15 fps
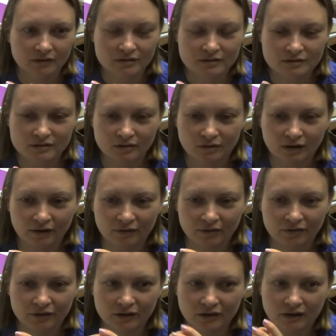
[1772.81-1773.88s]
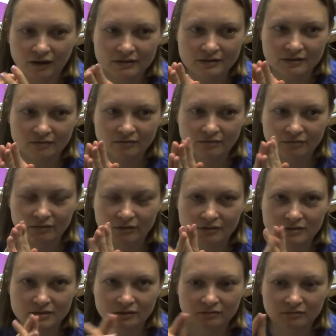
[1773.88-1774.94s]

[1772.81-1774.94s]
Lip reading: So I don't know. I think it's